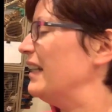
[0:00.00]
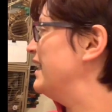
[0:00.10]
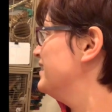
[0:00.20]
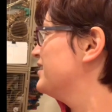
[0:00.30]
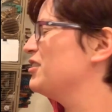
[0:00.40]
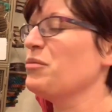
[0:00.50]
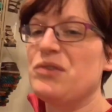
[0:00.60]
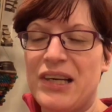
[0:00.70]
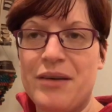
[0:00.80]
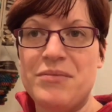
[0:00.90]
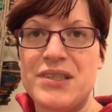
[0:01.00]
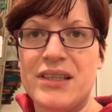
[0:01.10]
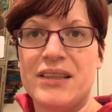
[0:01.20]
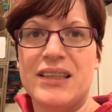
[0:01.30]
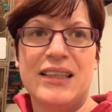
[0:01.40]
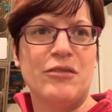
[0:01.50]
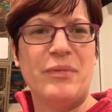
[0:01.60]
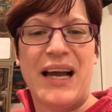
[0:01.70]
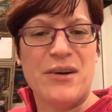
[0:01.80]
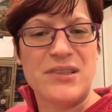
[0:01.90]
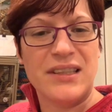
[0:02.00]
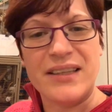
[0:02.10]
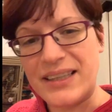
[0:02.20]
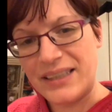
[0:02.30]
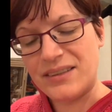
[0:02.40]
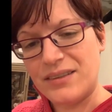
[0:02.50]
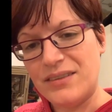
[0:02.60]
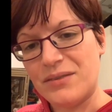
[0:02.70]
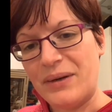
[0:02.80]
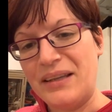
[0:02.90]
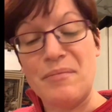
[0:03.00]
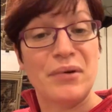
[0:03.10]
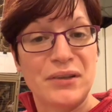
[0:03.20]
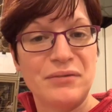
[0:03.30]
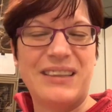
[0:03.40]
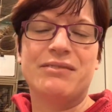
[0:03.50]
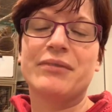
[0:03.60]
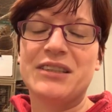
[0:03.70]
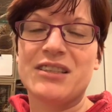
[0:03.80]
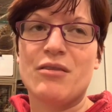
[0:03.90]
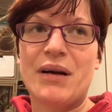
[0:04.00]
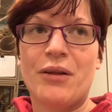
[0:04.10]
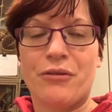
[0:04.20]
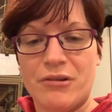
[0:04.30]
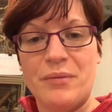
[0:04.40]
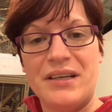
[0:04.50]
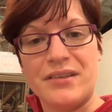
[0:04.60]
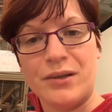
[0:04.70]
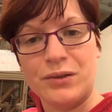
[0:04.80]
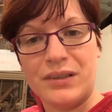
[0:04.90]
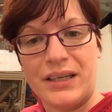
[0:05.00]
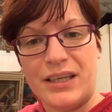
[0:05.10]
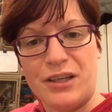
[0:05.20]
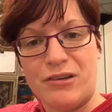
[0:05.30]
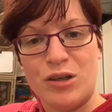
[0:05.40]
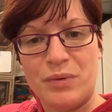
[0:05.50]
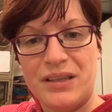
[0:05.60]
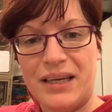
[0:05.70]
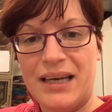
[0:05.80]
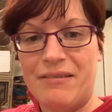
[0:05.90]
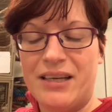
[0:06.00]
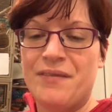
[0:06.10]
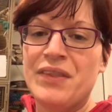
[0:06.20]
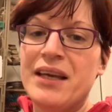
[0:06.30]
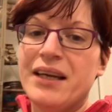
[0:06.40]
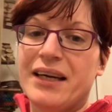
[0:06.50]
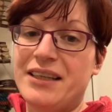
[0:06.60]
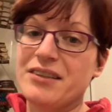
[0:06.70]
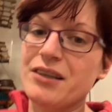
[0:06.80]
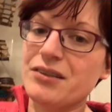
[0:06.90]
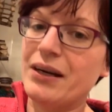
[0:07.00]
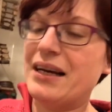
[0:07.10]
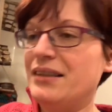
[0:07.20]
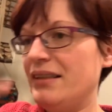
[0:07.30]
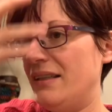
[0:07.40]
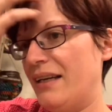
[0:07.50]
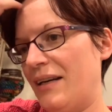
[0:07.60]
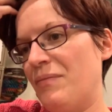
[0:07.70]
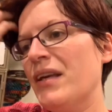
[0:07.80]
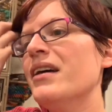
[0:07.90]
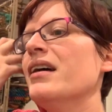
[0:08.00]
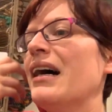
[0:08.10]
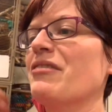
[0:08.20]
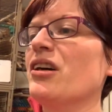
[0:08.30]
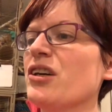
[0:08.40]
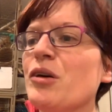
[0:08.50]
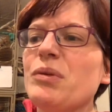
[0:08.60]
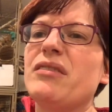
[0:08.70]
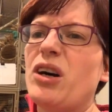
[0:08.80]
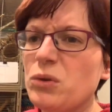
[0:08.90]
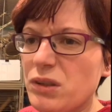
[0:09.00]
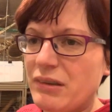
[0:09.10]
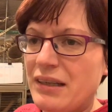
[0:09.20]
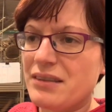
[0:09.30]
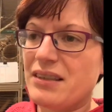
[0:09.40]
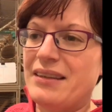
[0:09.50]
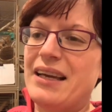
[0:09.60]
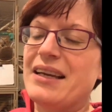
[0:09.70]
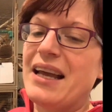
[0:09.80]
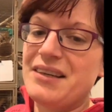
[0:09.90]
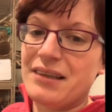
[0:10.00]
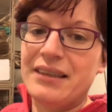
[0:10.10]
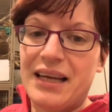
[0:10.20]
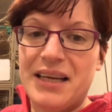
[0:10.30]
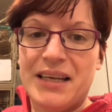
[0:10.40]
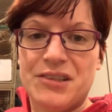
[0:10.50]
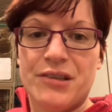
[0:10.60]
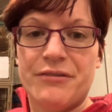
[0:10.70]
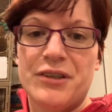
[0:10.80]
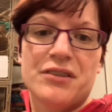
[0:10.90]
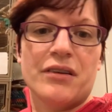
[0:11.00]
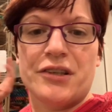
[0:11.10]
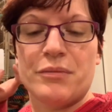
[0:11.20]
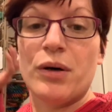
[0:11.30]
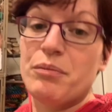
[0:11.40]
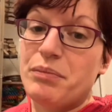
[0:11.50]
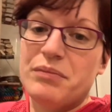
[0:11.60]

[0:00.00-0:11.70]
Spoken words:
And sometimes it'll be housing like the kittens when once they're about 3 weeks old, they kind of grow up in that area. And it's also handy. I've got a couple of older rats and they occasionally need extra food, so I just put